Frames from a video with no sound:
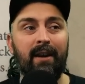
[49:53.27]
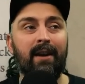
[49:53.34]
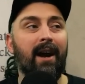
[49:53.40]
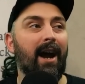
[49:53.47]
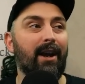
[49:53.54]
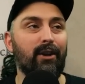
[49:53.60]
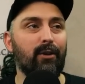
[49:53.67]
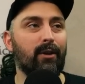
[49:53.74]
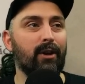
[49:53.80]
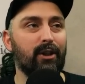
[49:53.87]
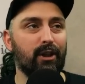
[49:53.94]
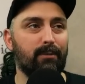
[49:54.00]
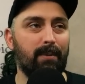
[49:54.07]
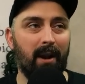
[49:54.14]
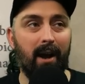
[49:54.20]
And you could just
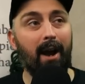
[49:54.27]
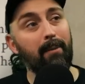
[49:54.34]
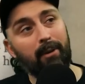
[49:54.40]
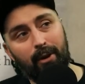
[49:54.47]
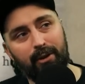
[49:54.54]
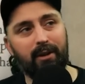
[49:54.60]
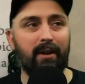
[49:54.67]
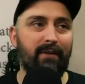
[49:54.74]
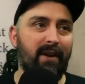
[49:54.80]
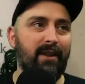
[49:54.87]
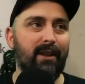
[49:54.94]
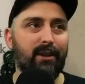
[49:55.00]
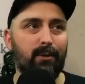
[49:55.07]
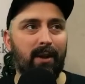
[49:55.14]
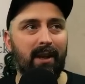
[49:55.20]
be like, I'm going to an event
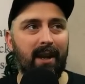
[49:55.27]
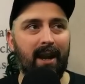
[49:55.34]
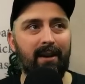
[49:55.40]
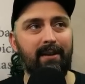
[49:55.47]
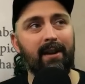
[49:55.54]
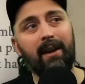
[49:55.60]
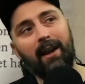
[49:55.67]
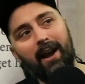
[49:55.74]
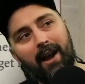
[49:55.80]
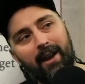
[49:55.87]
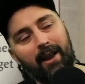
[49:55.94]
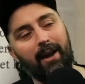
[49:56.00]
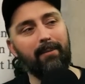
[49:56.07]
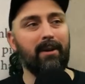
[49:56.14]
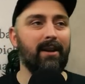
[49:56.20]
this weekend, and
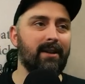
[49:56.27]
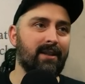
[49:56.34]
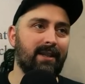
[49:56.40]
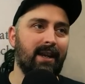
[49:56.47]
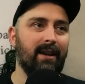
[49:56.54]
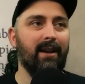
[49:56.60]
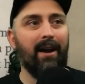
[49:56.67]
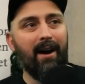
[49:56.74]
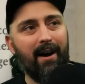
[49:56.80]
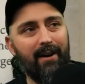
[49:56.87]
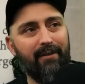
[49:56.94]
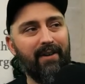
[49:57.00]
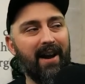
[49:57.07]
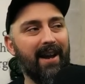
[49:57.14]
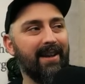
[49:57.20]
I'm going to steal
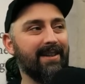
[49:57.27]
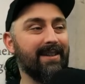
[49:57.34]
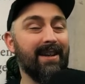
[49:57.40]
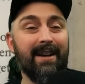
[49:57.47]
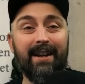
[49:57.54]
artifacts.